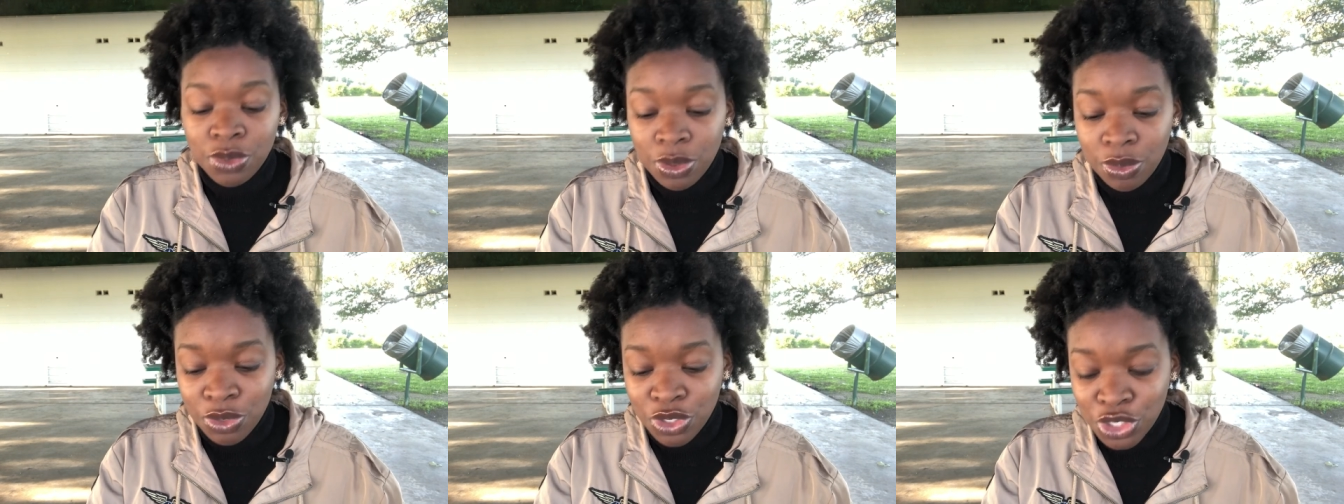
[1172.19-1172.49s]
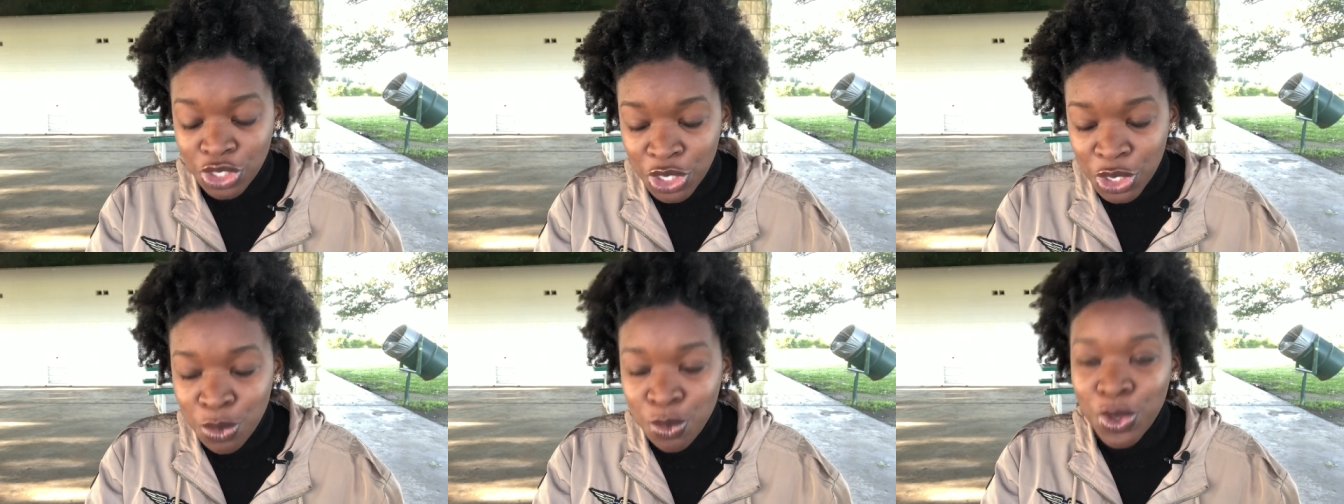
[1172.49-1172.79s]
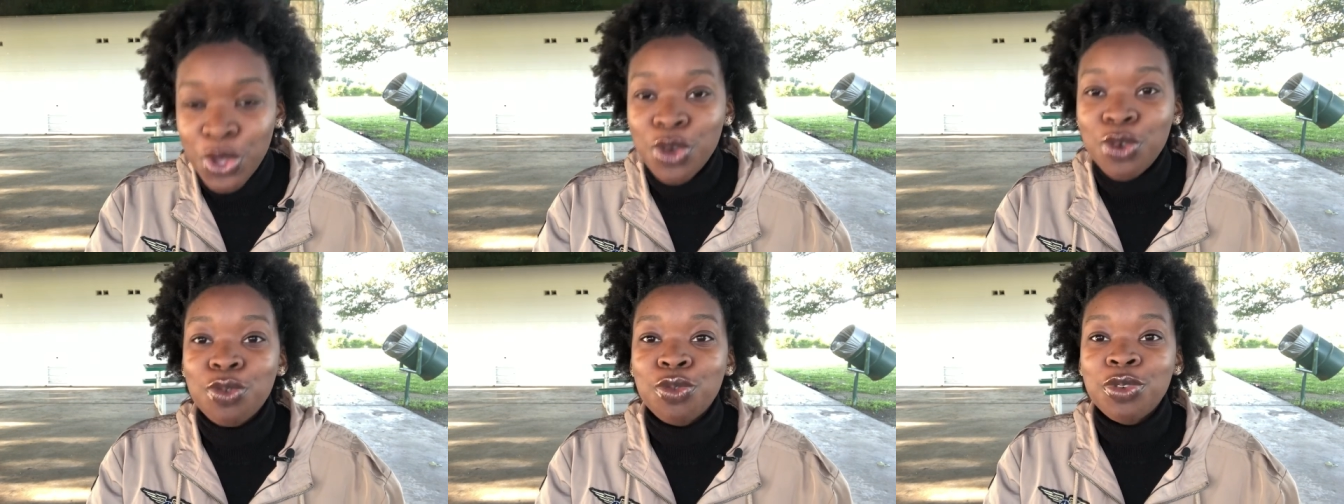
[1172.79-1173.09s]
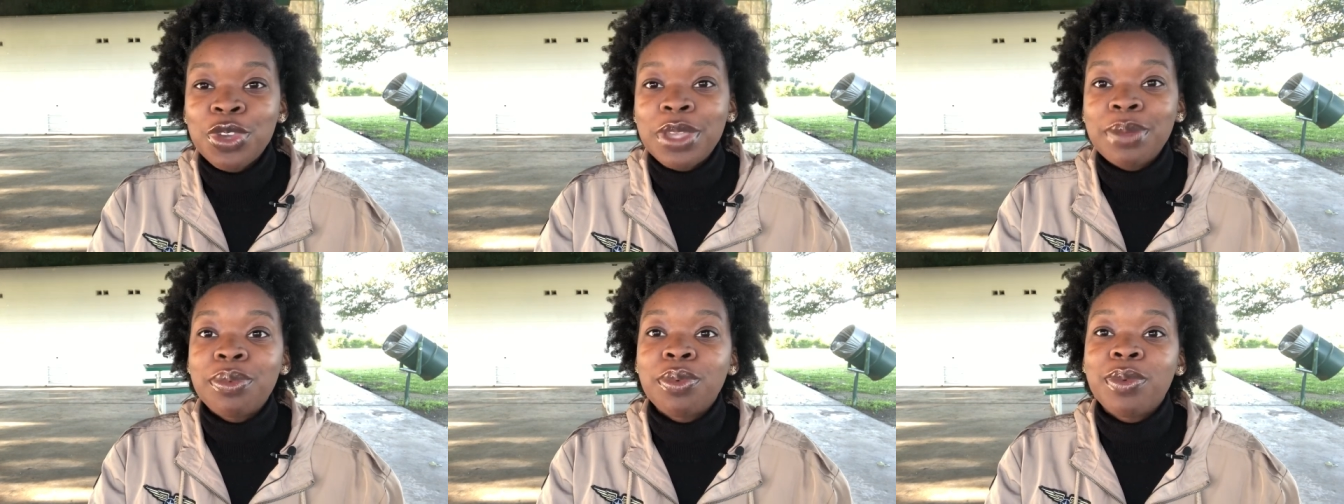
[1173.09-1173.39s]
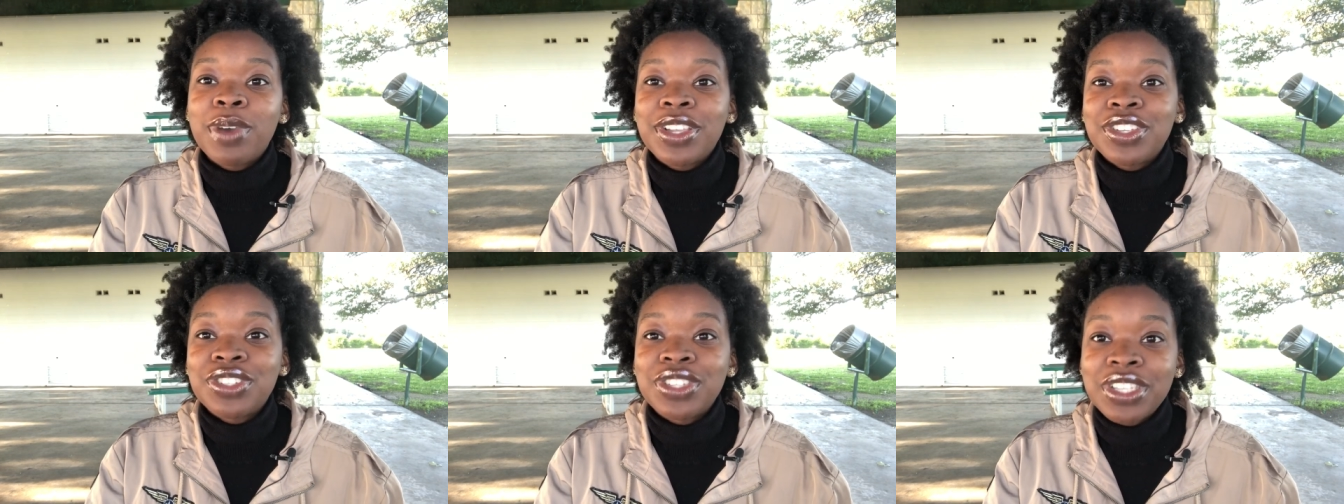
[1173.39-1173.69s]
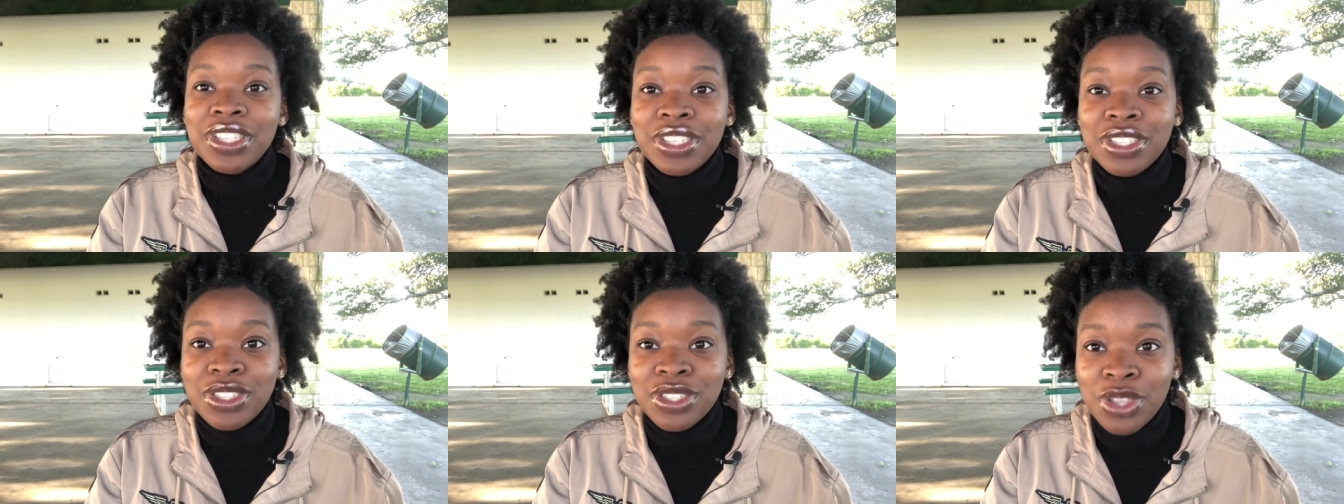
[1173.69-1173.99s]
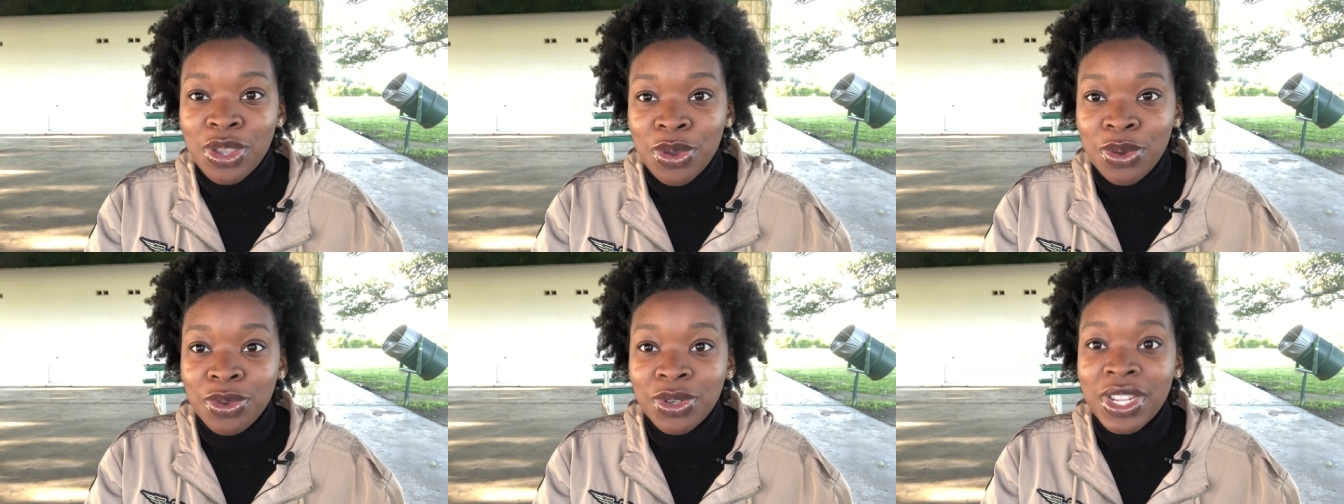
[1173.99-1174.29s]
She will reap what she
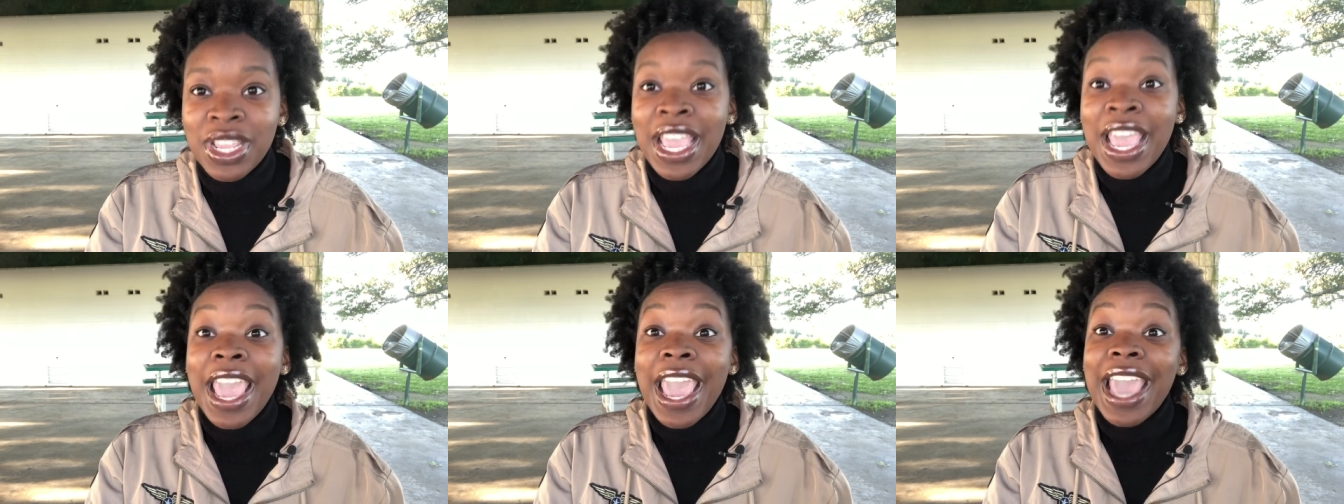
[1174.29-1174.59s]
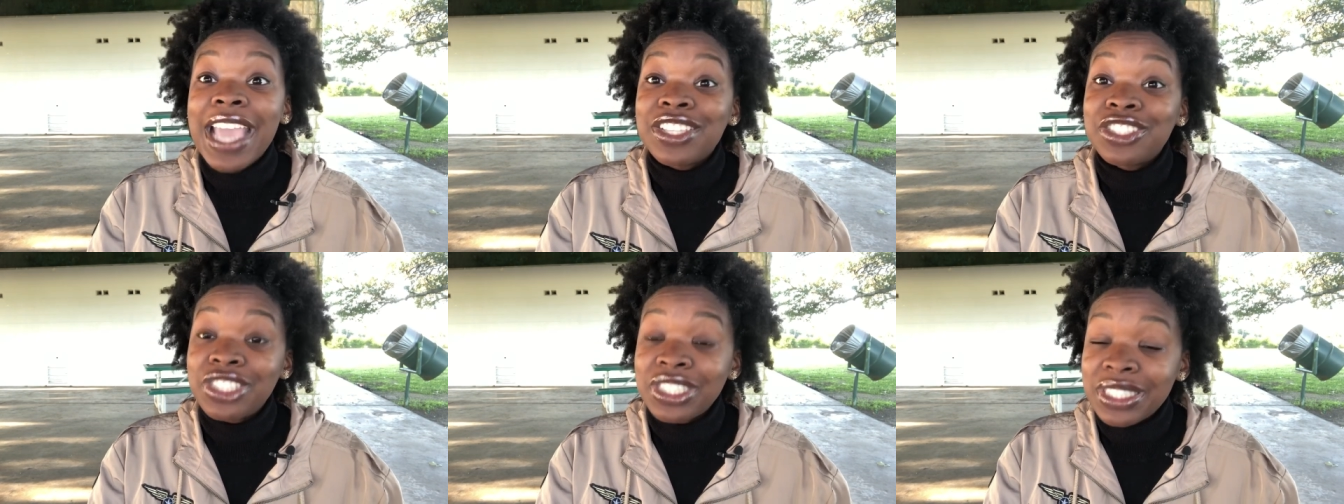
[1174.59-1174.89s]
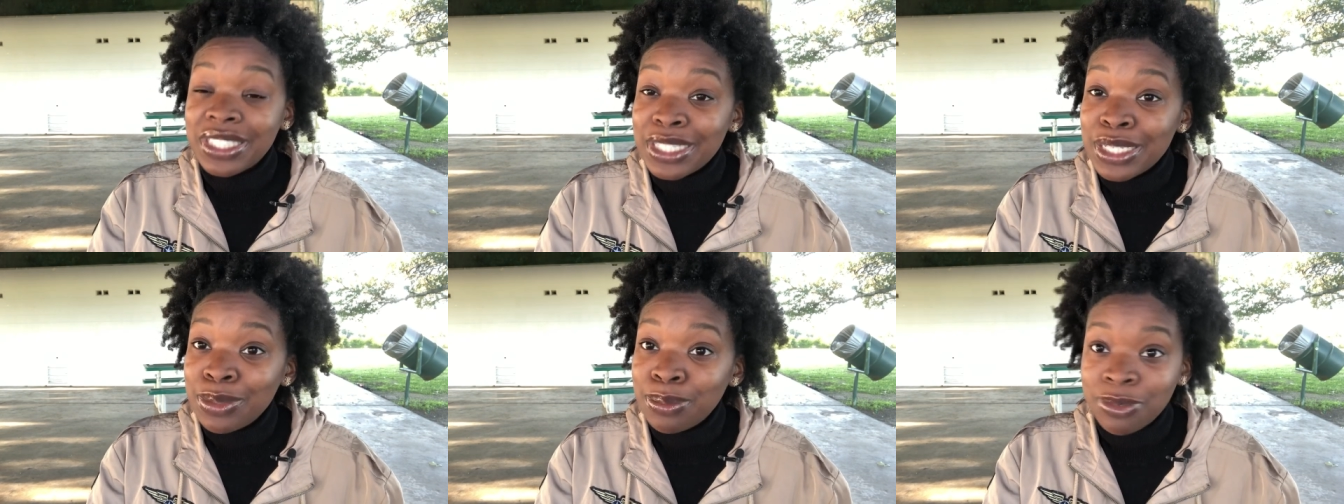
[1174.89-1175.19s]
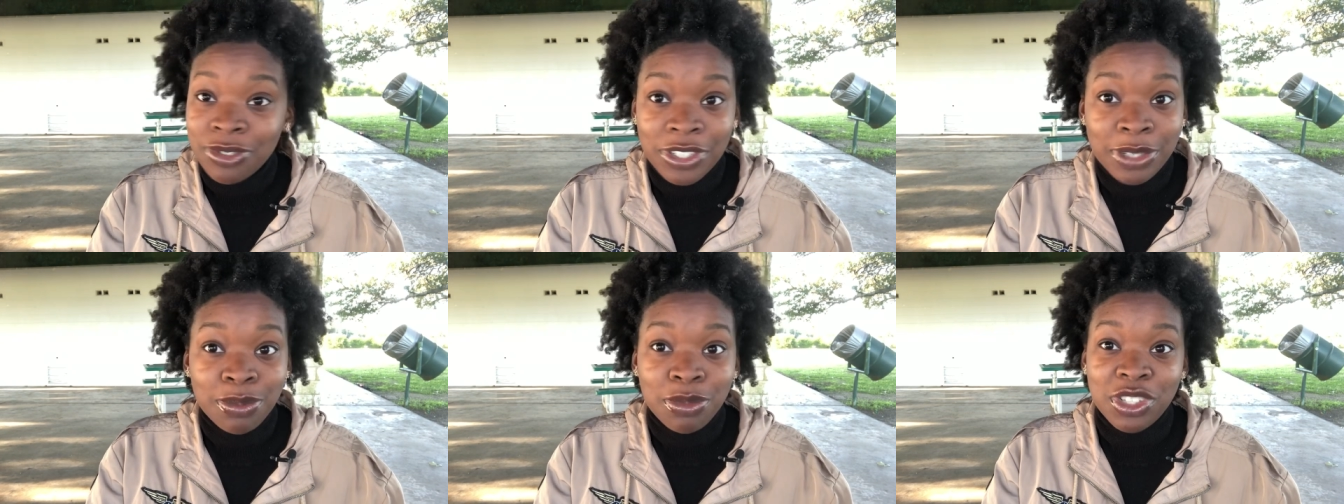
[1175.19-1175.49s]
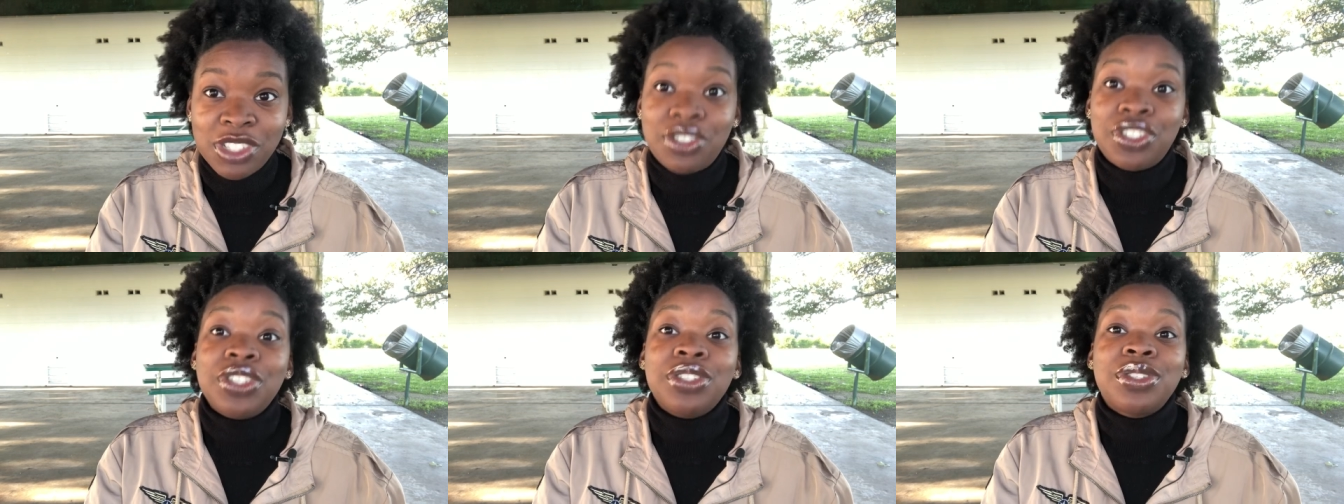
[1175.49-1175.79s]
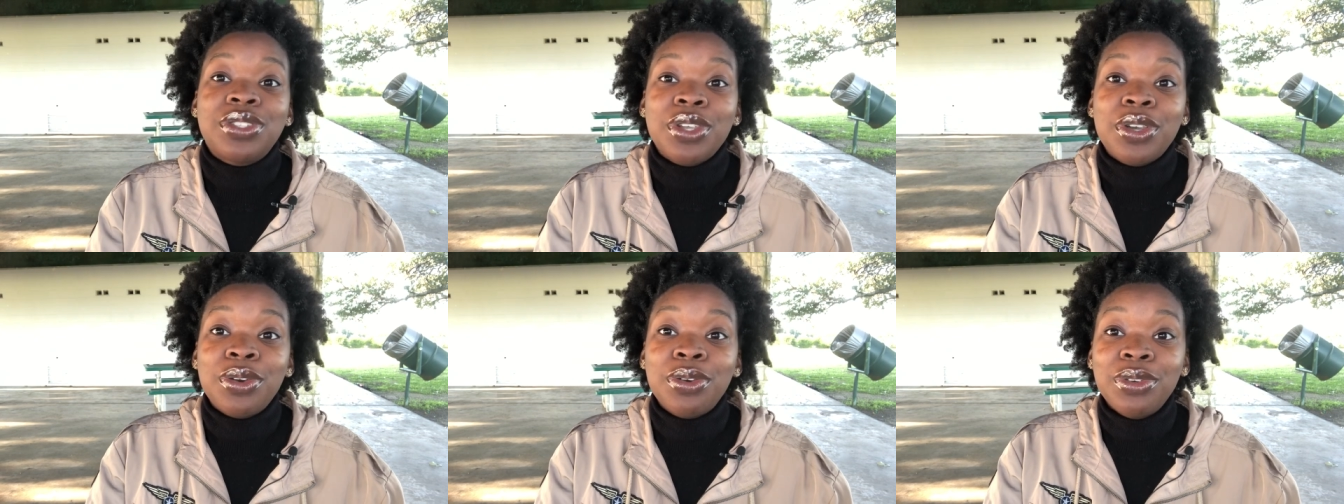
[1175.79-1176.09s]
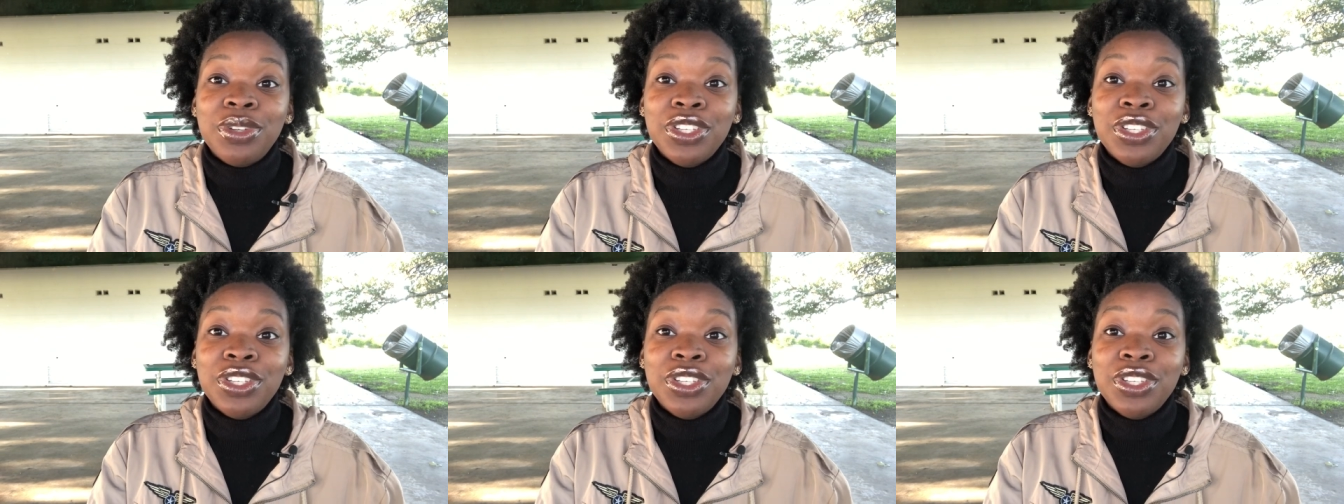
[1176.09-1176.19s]
sowed, and she did reap what she sowed.